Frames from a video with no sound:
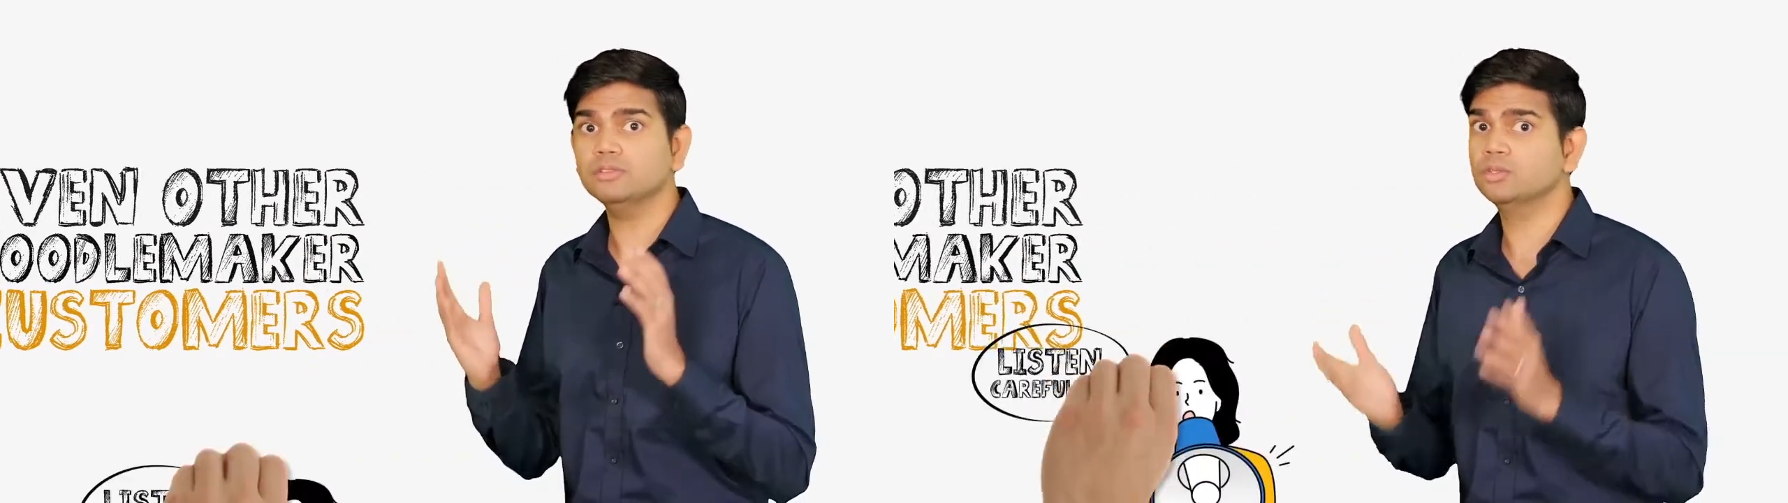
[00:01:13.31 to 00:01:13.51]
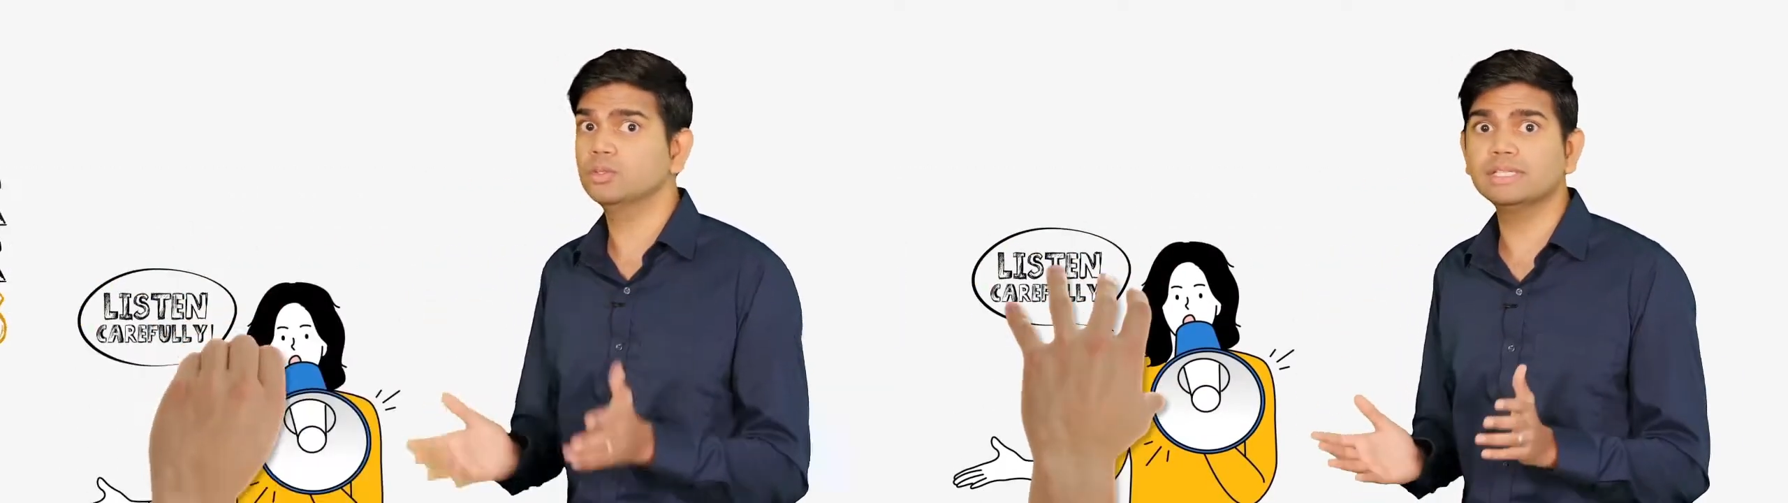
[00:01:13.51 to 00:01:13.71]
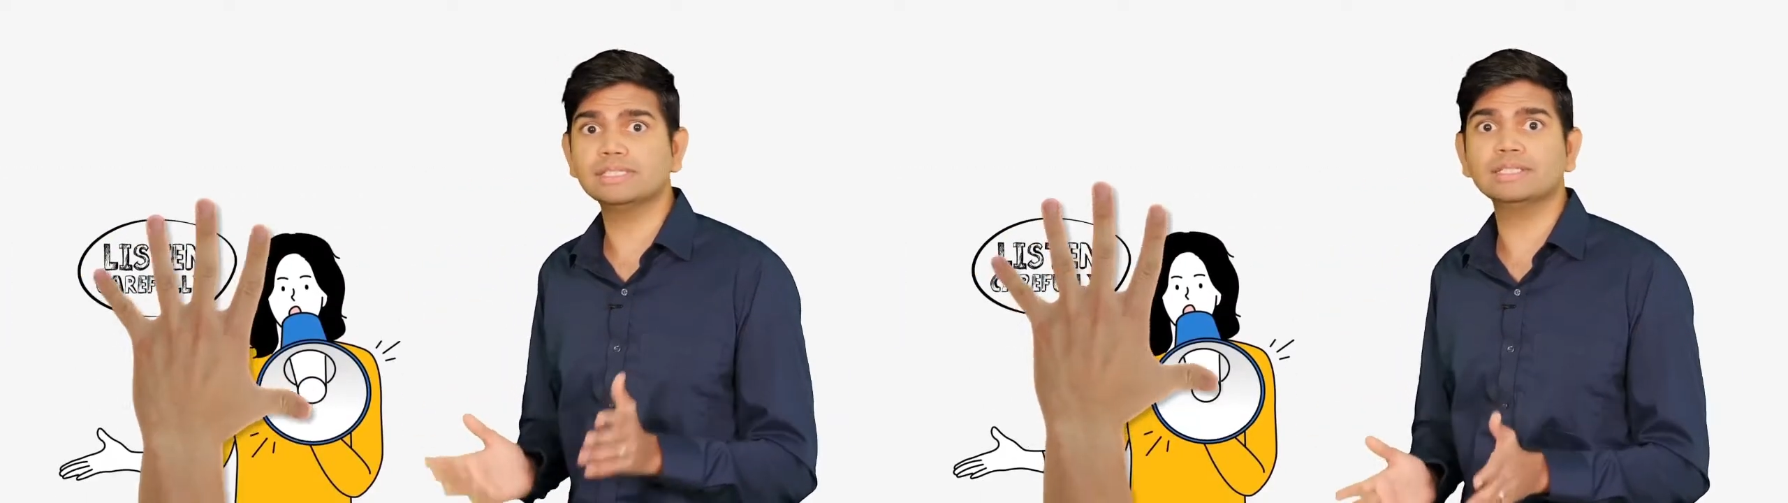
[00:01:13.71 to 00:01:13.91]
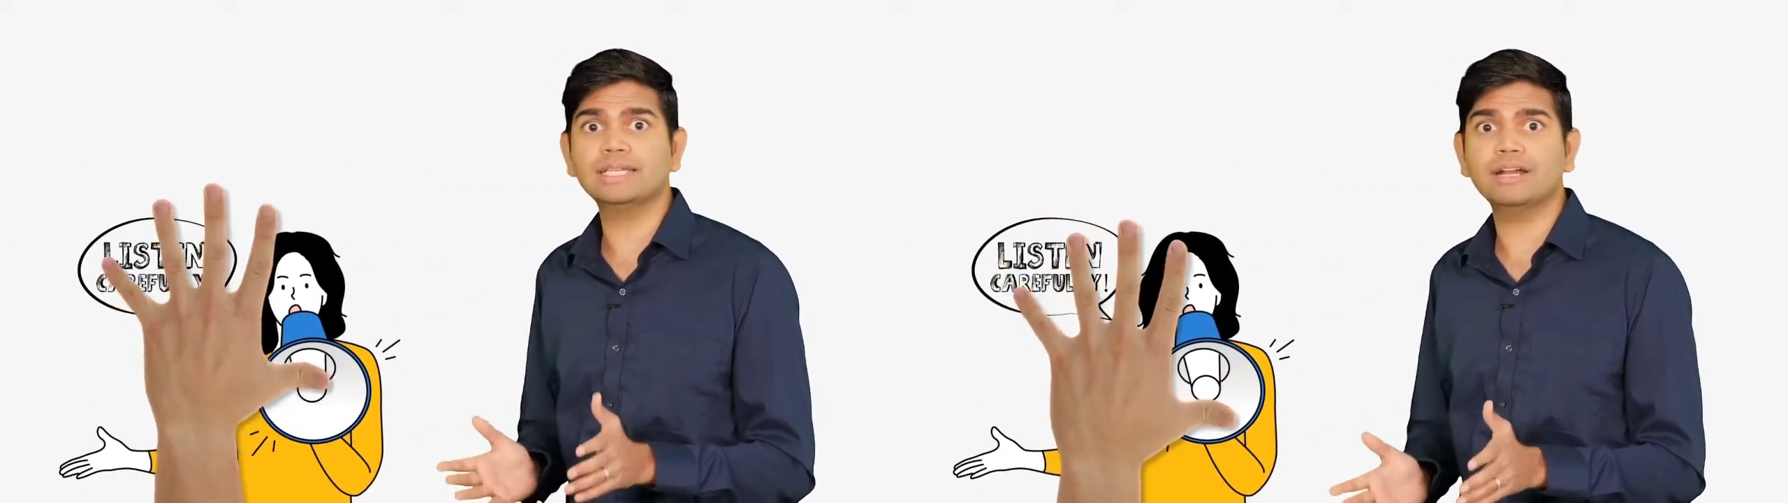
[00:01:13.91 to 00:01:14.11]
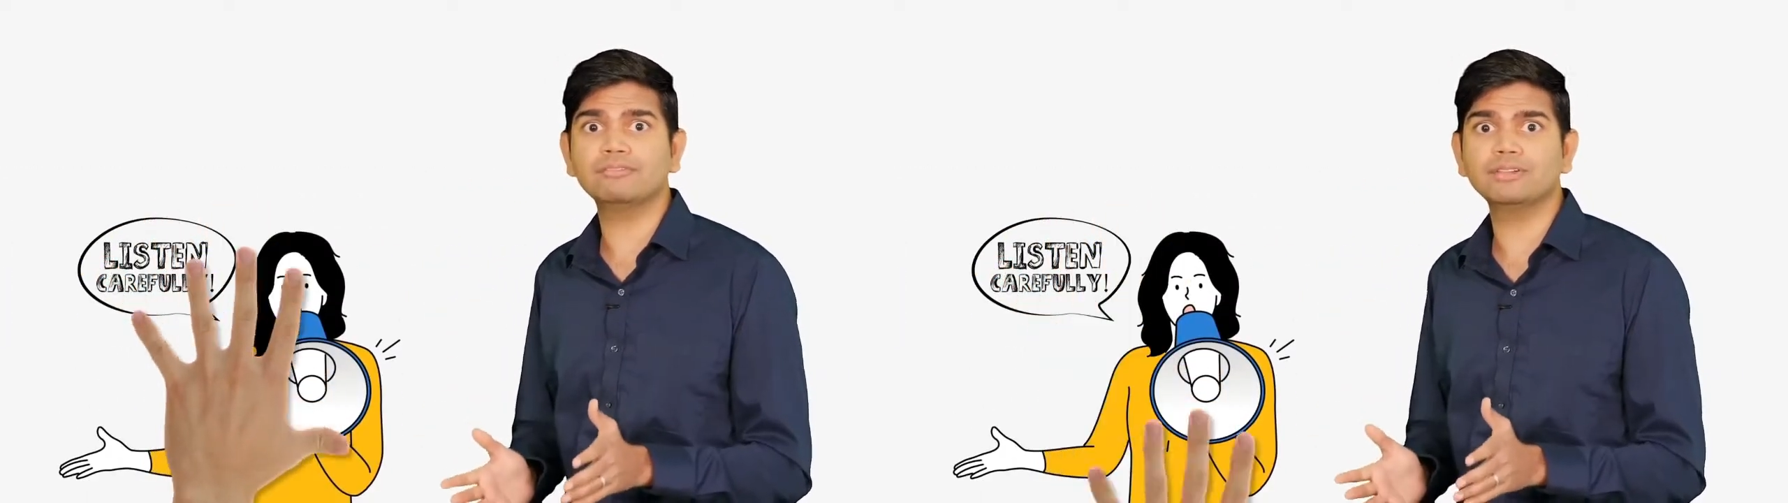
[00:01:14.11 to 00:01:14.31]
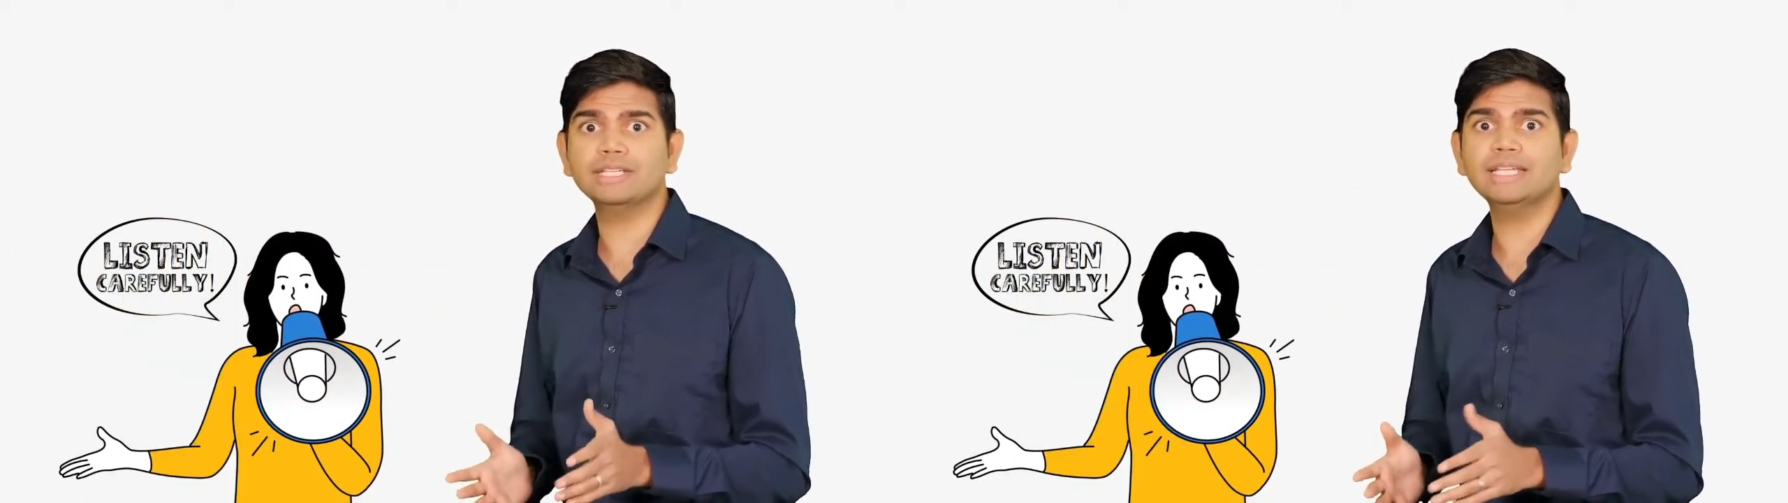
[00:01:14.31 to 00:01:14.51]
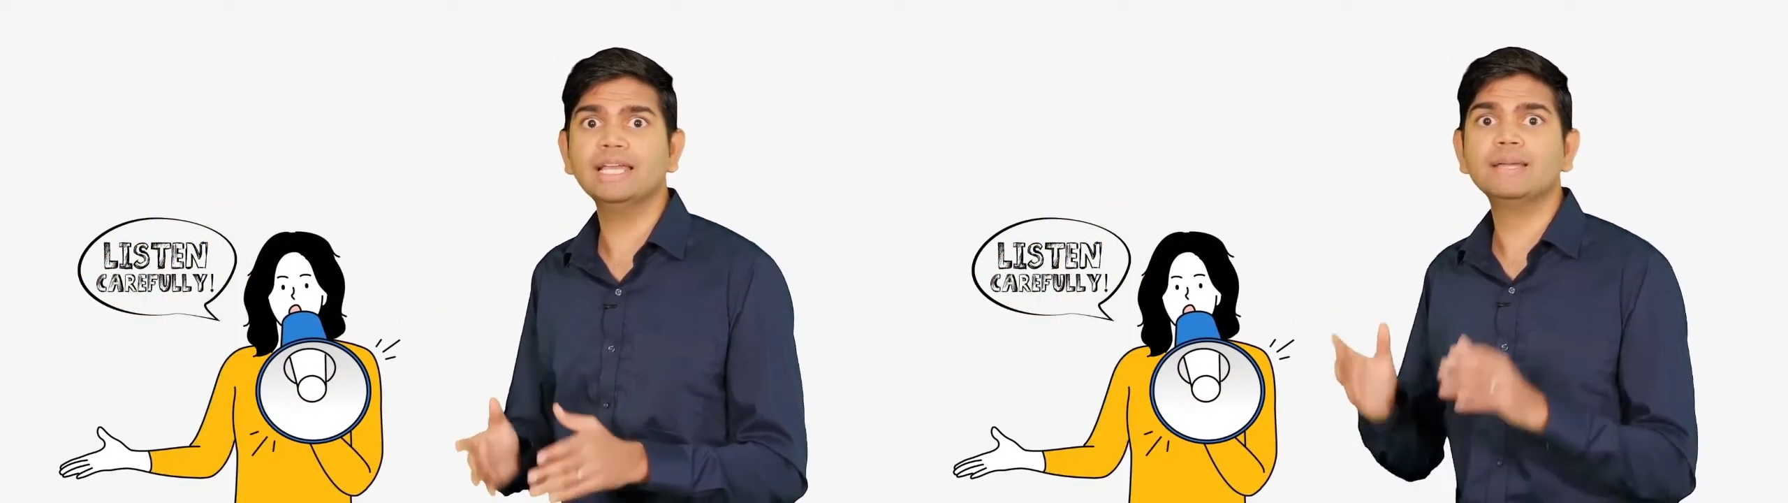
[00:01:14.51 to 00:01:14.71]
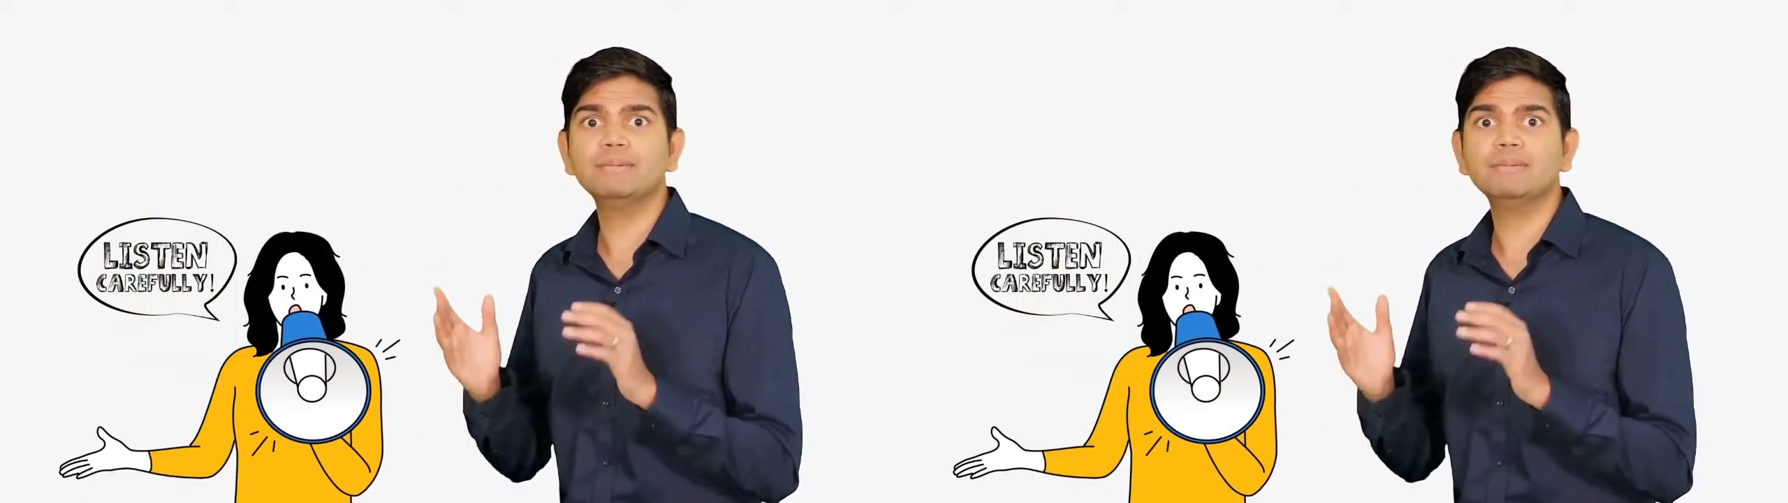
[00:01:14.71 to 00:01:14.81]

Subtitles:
So listen carefully,